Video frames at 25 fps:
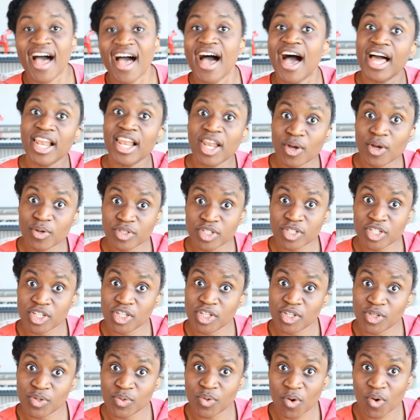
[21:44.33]
Hello to
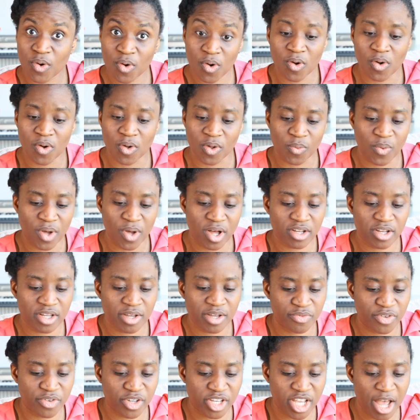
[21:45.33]
you all.
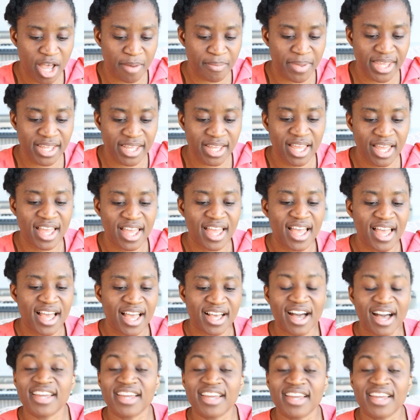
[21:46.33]
Welcome for coming.
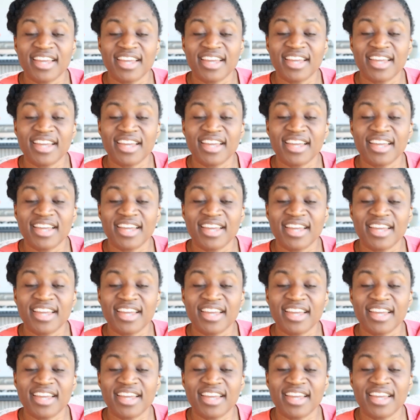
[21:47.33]
Kindly share
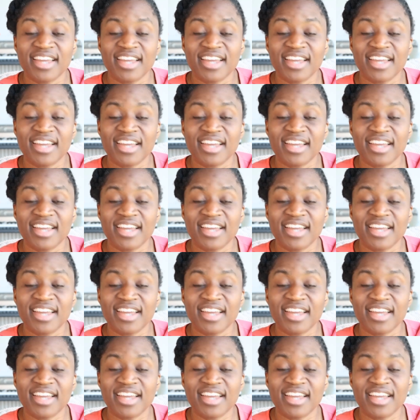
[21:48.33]
the